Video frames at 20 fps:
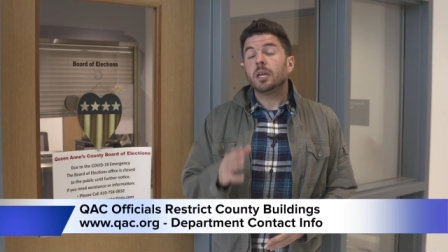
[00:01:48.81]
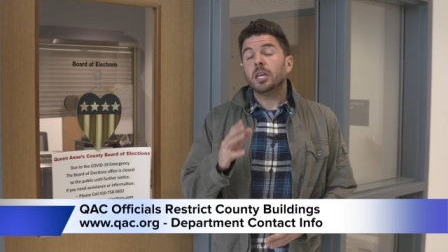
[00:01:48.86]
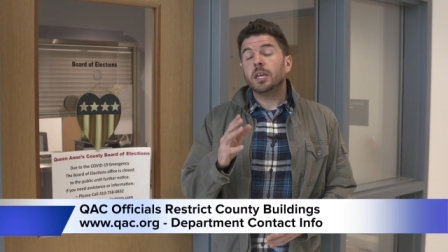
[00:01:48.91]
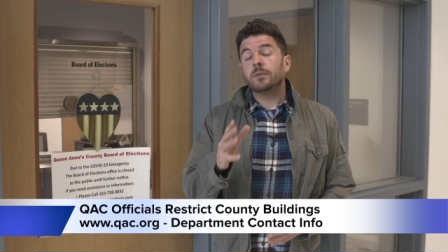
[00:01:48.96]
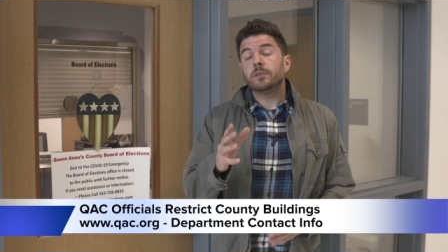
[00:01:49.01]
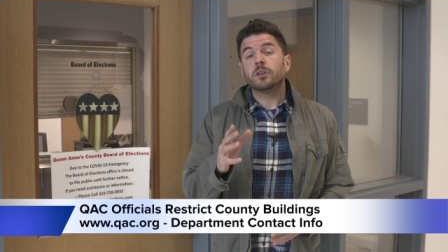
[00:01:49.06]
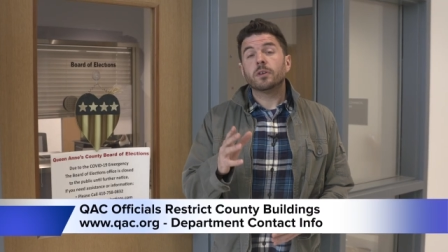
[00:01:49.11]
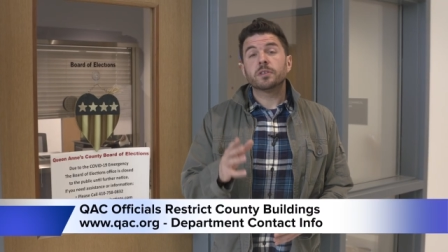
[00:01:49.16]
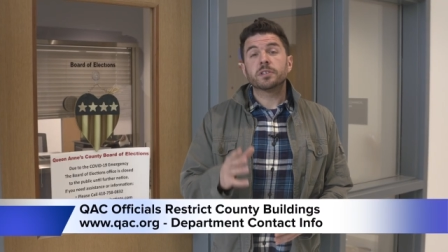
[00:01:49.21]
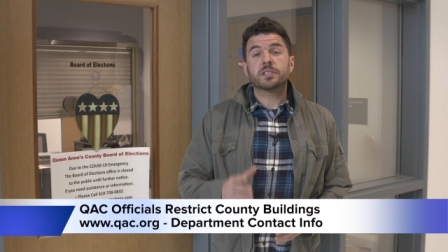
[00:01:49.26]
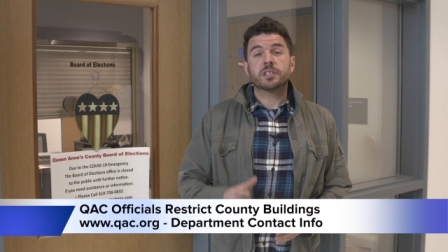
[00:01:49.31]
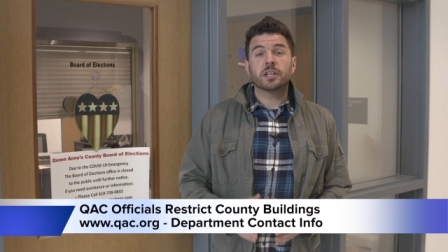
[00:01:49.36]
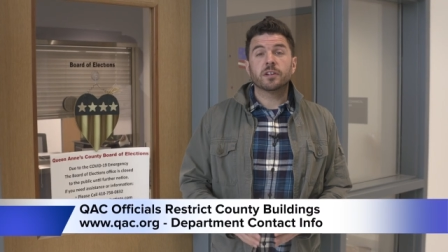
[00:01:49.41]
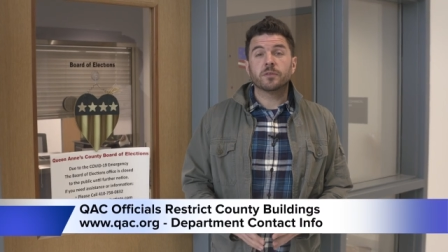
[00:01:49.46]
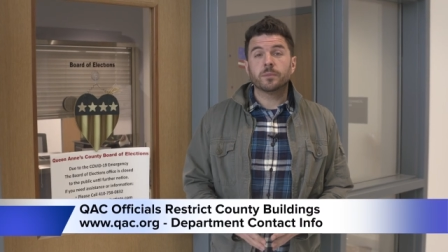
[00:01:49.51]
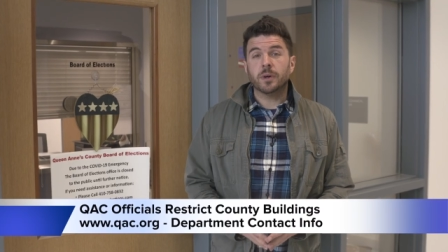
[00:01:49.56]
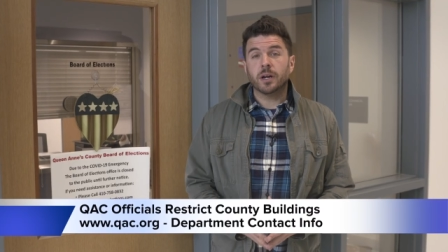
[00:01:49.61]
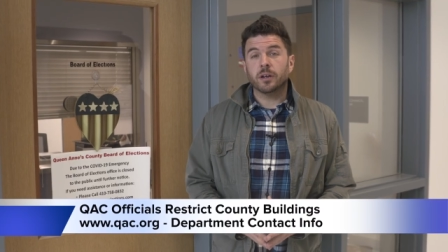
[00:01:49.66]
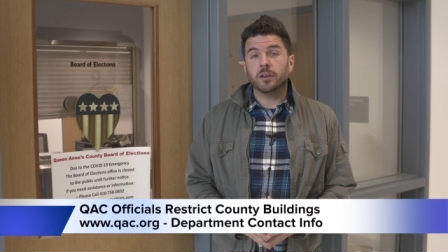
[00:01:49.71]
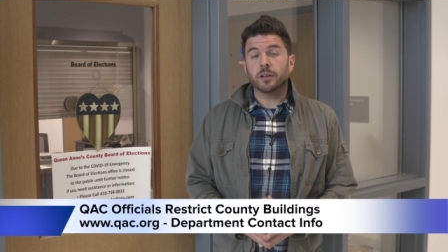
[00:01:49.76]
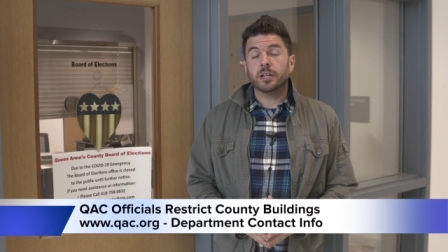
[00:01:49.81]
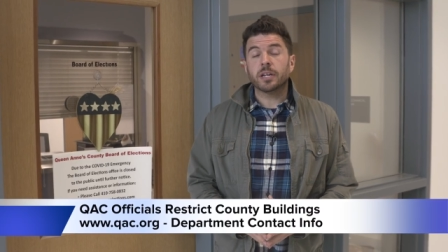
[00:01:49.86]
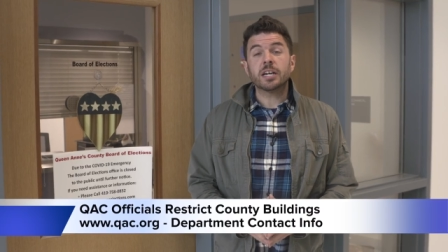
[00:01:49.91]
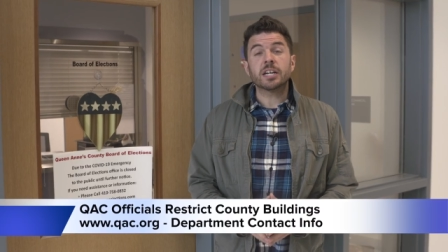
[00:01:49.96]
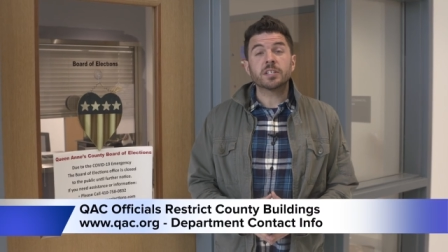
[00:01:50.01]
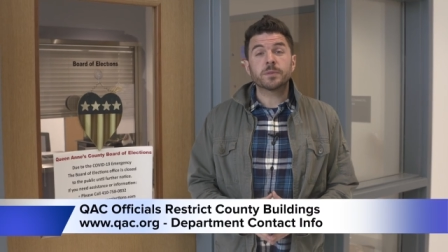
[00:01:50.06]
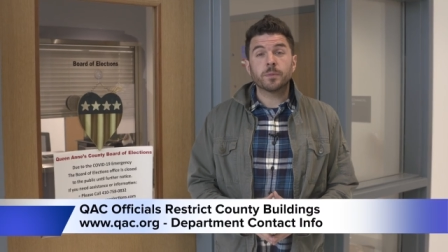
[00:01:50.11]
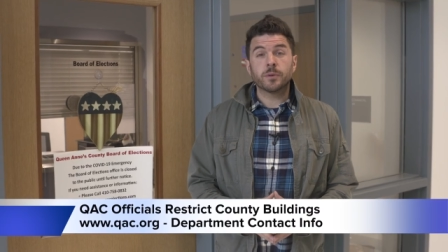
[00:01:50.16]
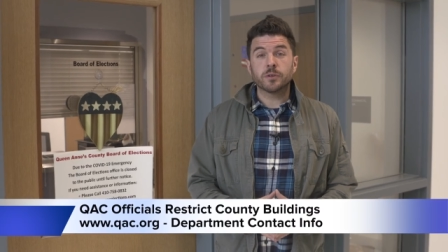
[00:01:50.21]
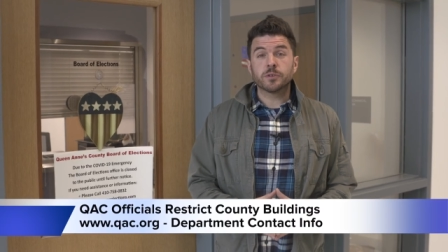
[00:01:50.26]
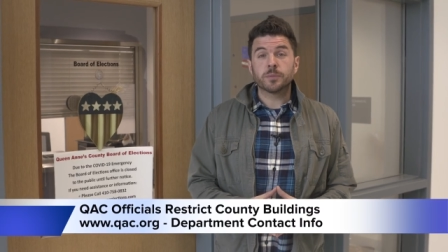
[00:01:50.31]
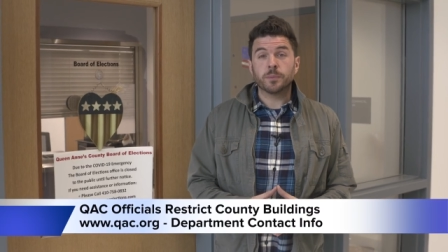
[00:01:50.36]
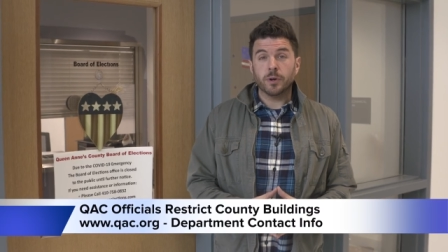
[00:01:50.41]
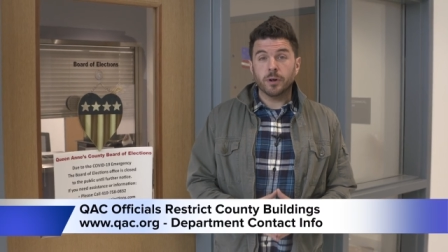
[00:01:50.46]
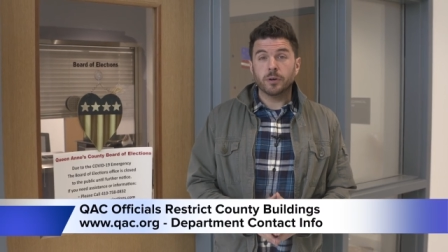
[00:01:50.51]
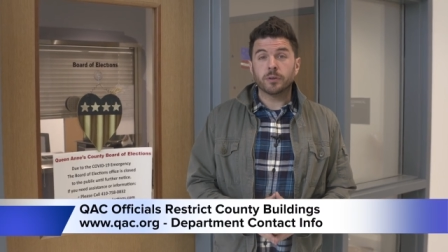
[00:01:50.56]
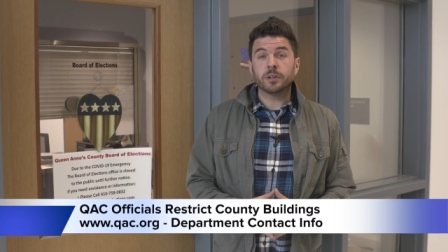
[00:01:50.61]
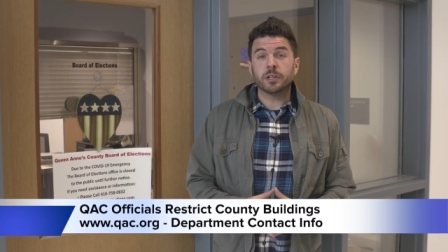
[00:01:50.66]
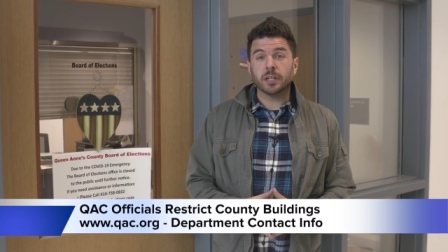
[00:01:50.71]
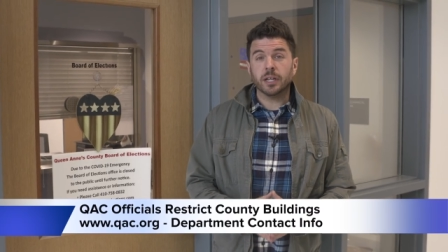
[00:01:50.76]
Even though the state of Maryland has
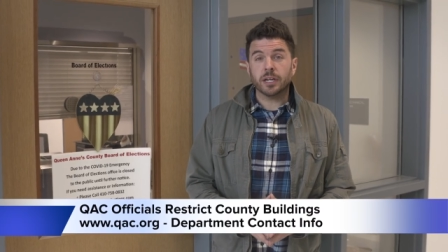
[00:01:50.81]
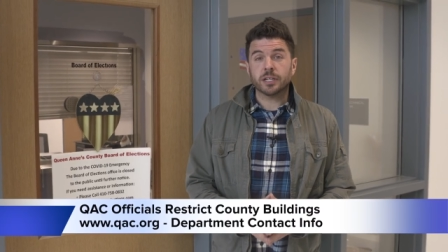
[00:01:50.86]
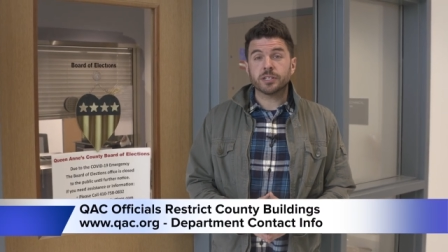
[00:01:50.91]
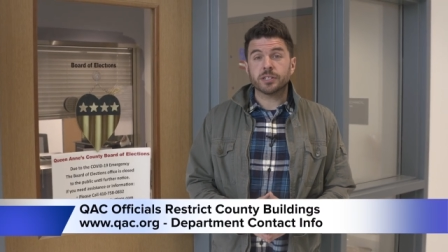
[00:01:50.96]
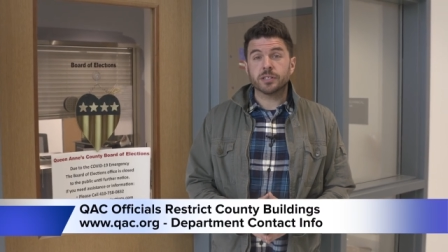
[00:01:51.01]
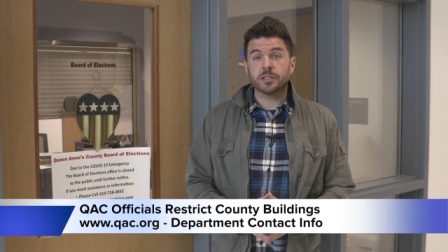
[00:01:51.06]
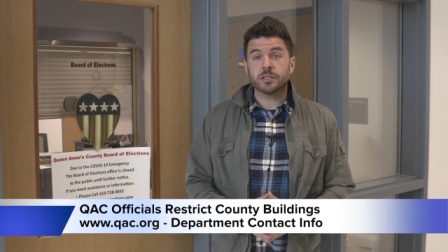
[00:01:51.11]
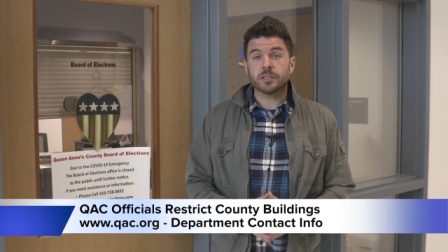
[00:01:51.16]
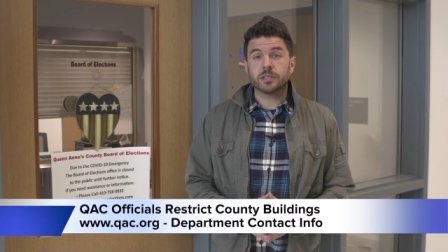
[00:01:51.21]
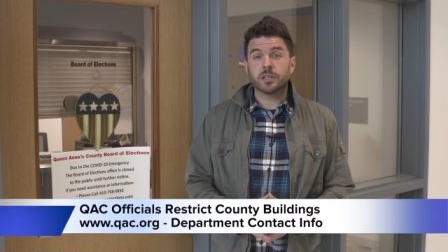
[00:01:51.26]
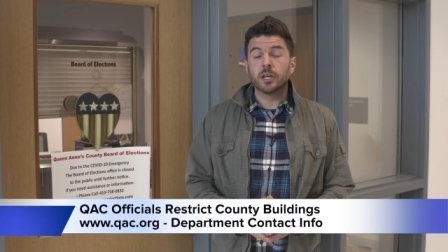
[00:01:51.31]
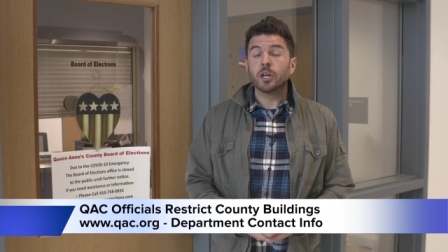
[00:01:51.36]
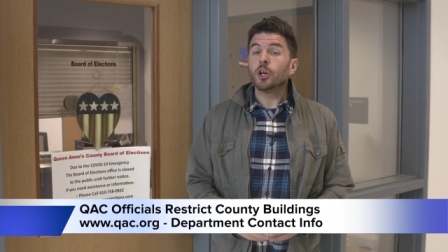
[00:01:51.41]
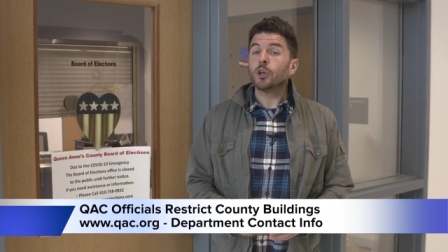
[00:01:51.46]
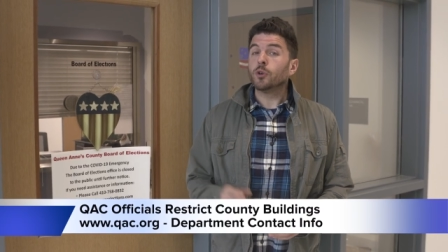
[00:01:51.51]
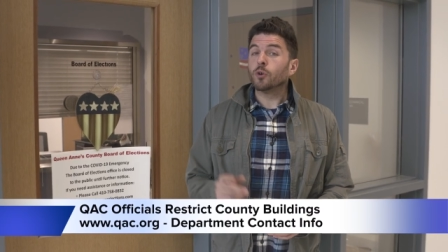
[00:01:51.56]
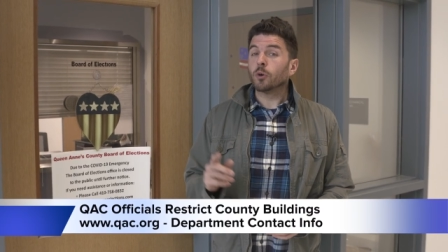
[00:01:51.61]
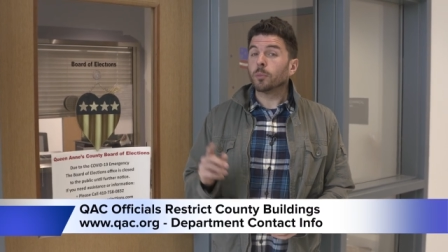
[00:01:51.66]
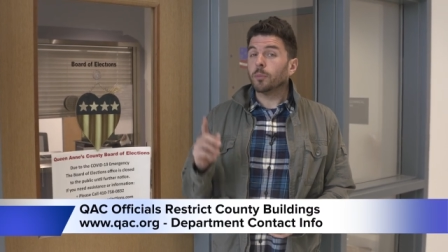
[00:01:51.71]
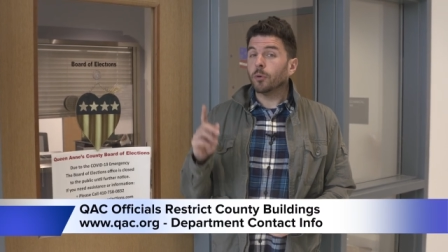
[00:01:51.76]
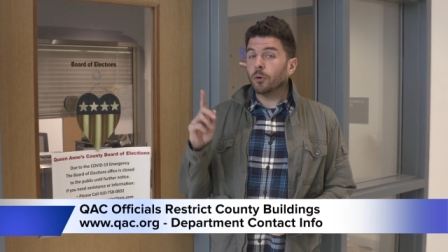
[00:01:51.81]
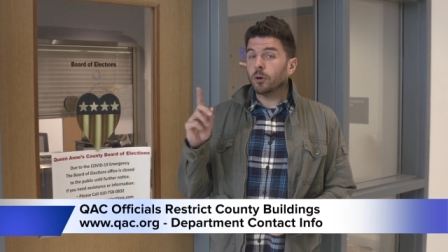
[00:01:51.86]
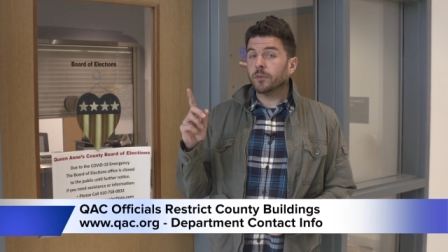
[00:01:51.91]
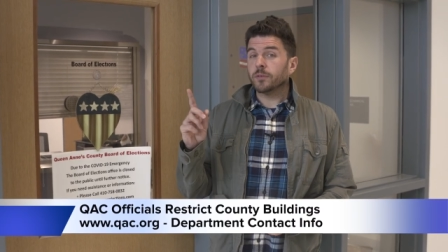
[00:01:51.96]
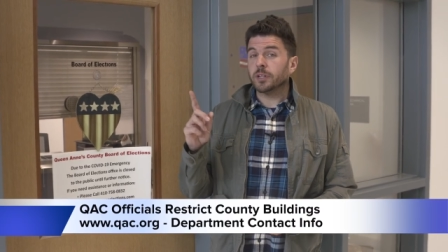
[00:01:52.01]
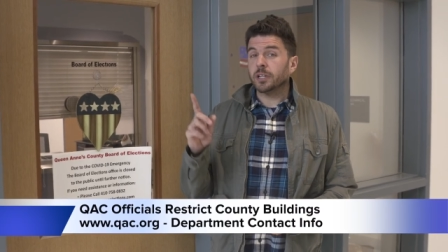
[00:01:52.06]
postponed elections, your Board of